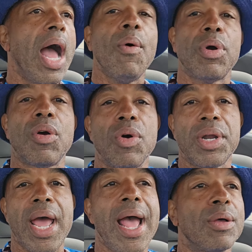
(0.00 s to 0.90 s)
I would go
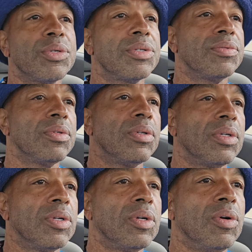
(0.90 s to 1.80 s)
in the house.
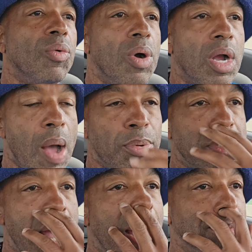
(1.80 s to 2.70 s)
Well, a couple
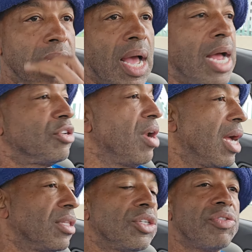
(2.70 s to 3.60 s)
times I
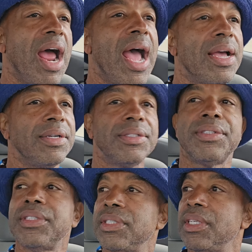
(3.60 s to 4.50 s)
tried to try
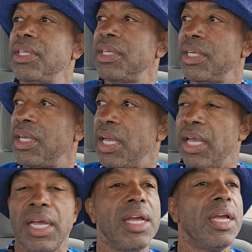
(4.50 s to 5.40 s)

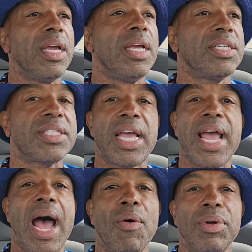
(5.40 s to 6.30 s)
and
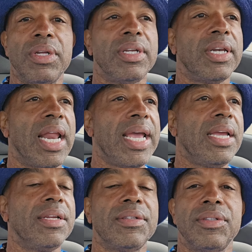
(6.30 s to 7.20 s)
stay out
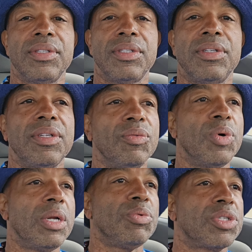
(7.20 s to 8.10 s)
late
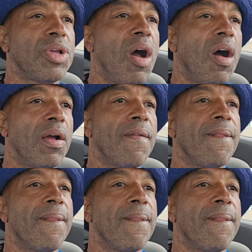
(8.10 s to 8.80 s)
when it was dark